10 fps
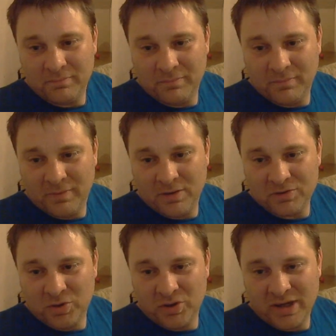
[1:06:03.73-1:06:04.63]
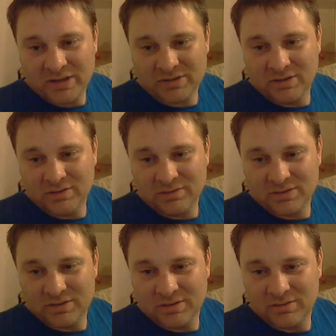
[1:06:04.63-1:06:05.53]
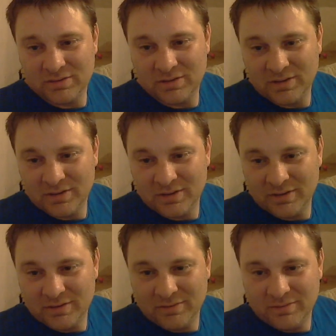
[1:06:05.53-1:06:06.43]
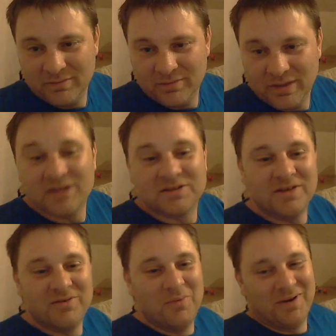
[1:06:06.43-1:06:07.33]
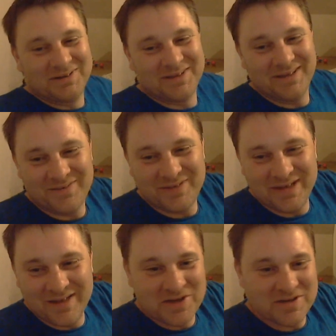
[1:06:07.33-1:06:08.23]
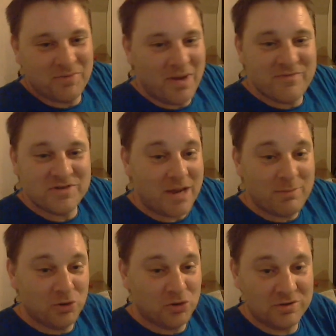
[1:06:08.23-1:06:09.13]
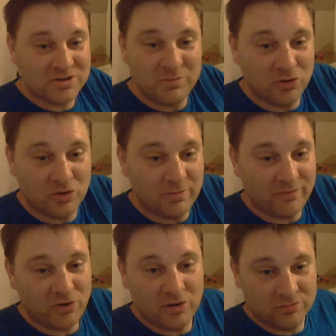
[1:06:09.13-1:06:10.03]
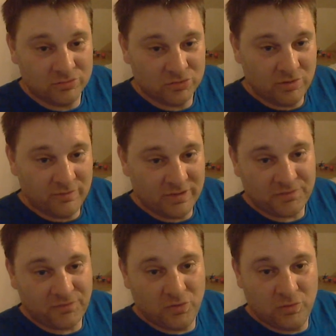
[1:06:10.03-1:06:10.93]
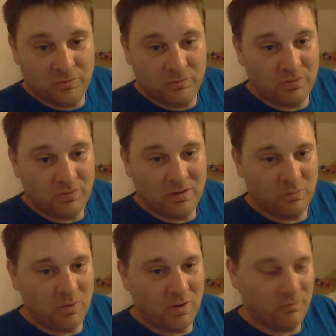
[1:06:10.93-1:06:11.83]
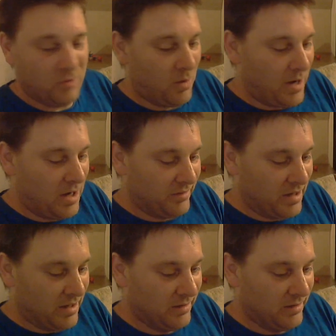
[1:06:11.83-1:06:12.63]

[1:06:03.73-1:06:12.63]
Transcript: You got to own our skills. Yes, Steve. What's in 11:11? It's everywhere. Every time I seem to look at my phone over the last quite a while now.